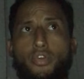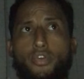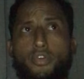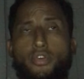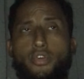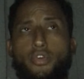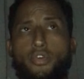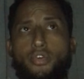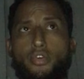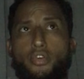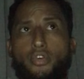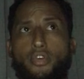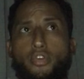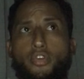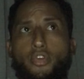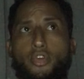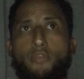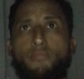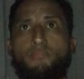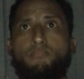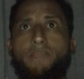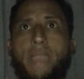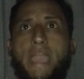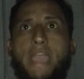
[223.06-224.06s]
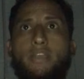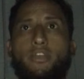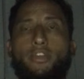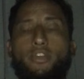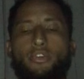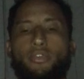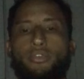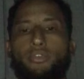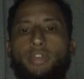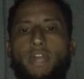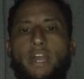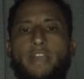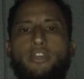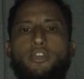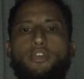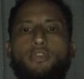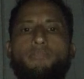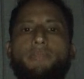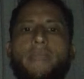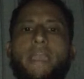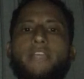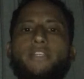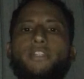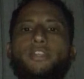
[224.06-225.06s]
your your ba- your like your
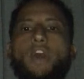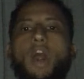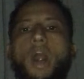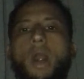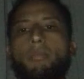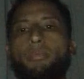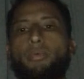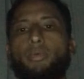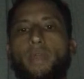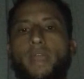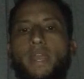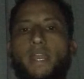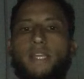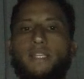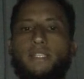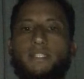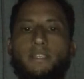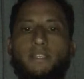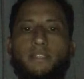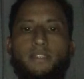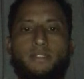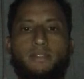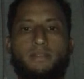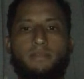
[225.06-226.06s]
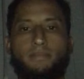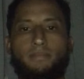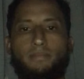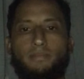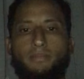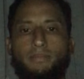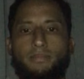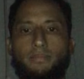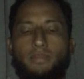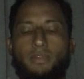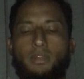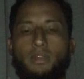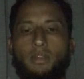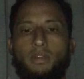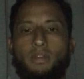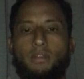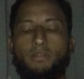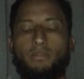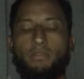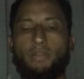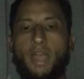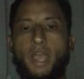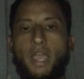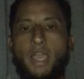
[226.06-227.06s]
base operating system,
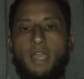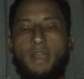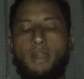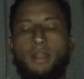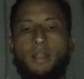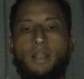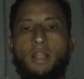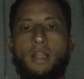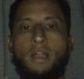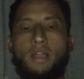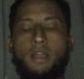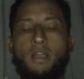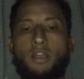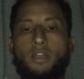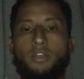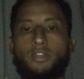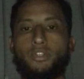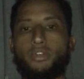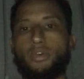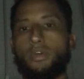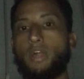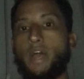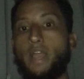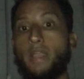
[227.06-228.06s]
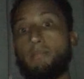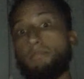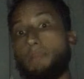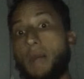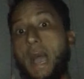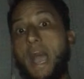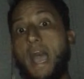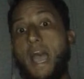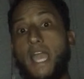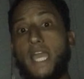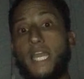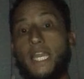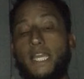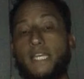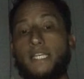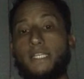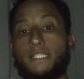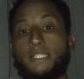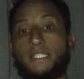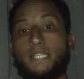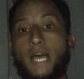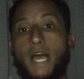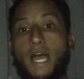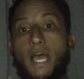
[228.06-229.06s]
right? So like mine
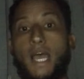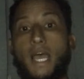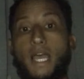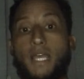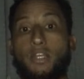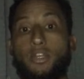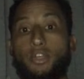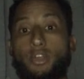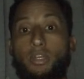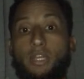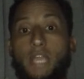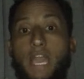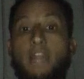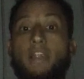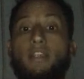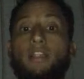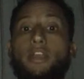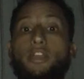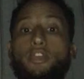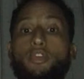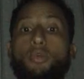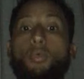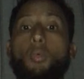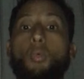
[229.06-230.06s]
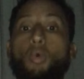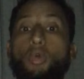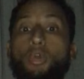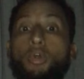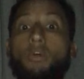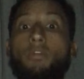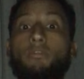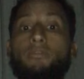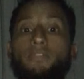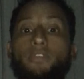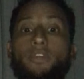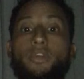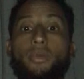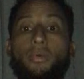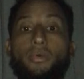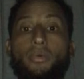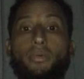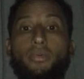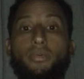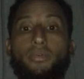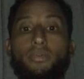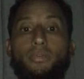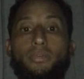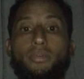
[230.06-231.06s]
is uh, kind of like your worldview,
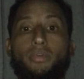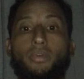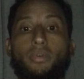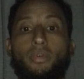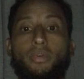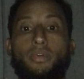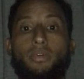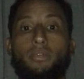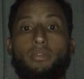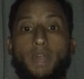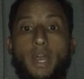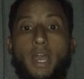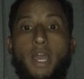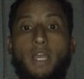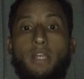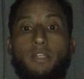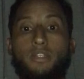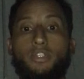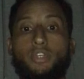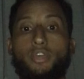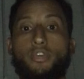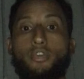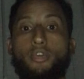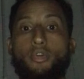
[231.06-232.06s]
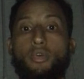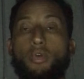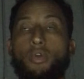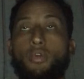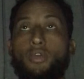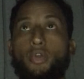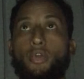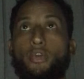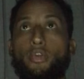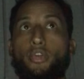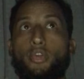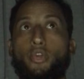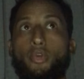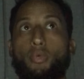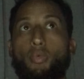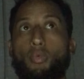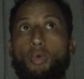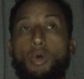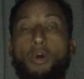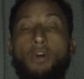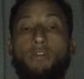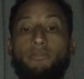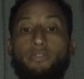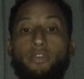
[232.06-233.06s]
right? So your your
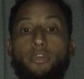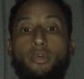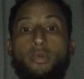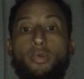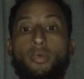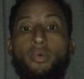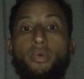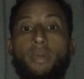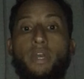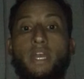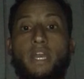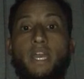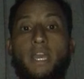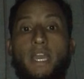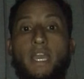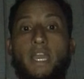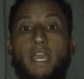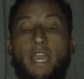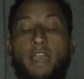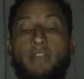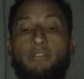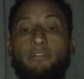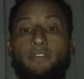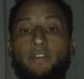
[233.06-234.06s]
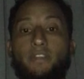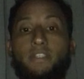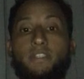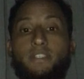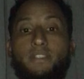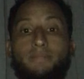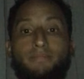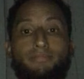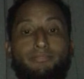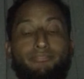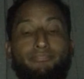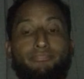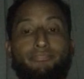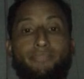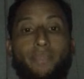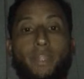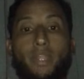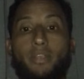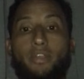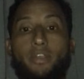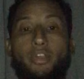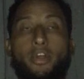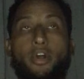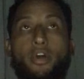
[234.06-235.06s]
worldview, if it's
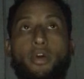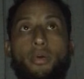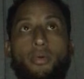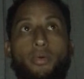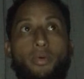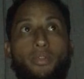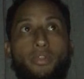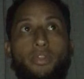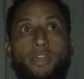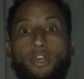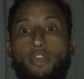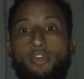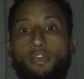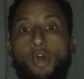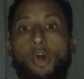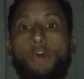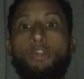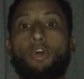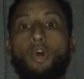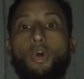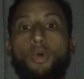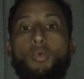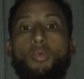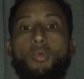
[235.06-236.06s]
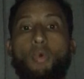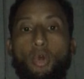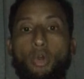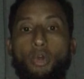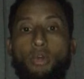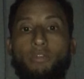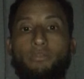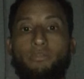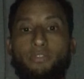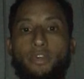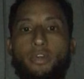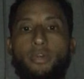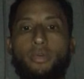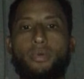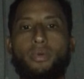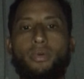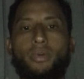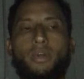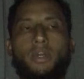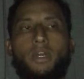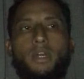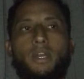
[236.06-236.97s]
you know the YOLO worldview,